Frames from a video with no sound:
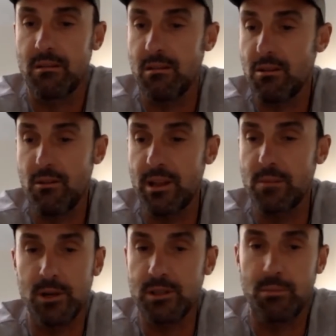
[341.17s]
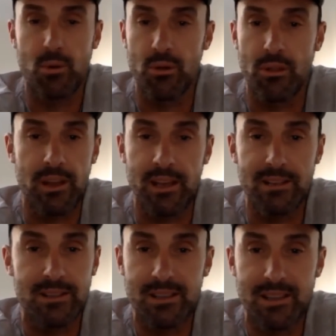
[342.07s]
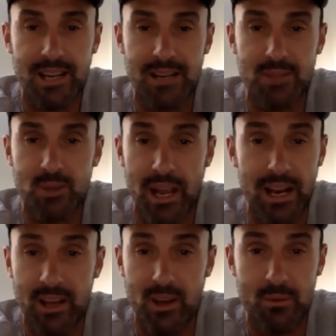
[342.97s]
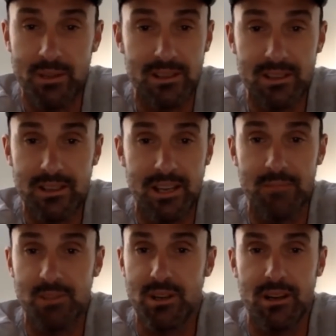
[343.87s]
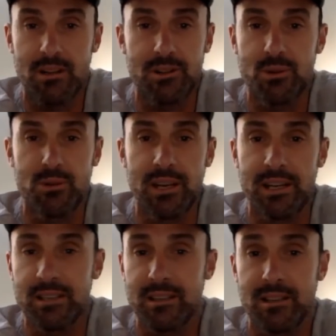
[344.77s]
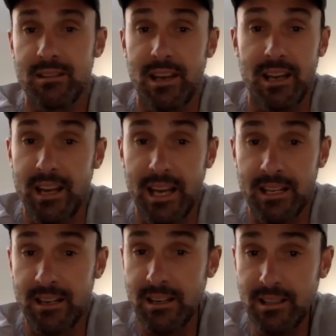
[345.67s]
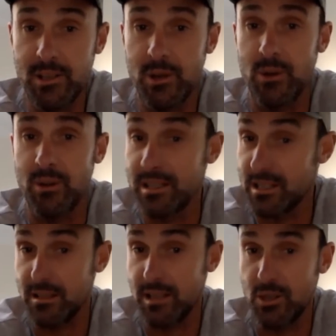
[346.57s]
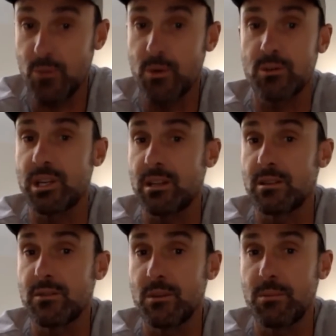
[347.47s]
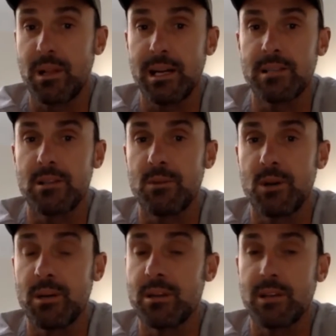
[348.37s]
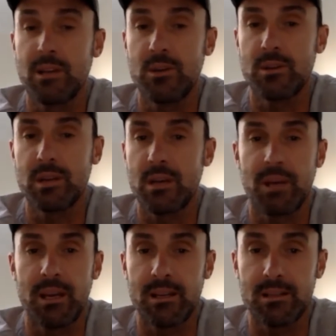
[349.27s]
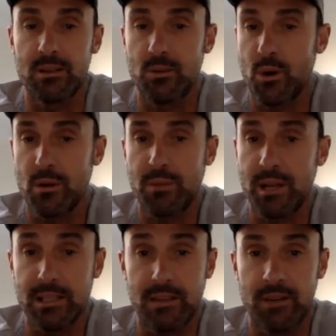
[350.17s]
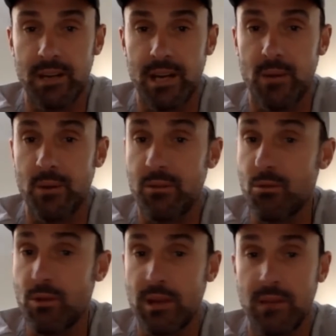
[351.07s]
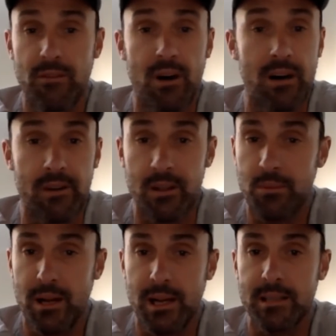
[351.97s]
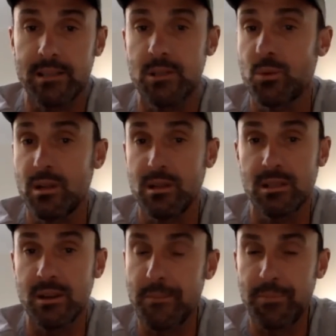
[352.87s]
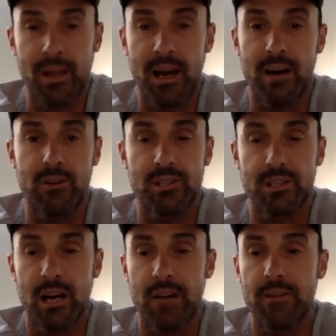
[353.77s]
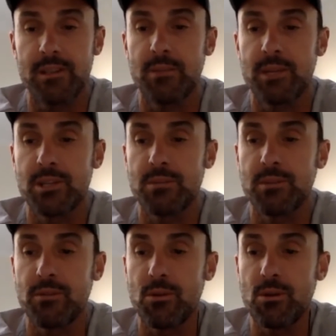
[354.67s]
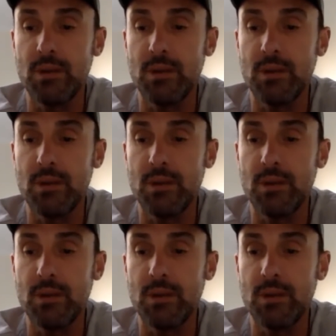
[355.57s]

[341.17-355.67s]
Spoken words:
three of the most important things to any human's psychological needs are their connectedness. So that's a real challenge for the players at the moment, because they're used to coming into workplace every day with 45 other players as well as 100 staff, as I mentioned before.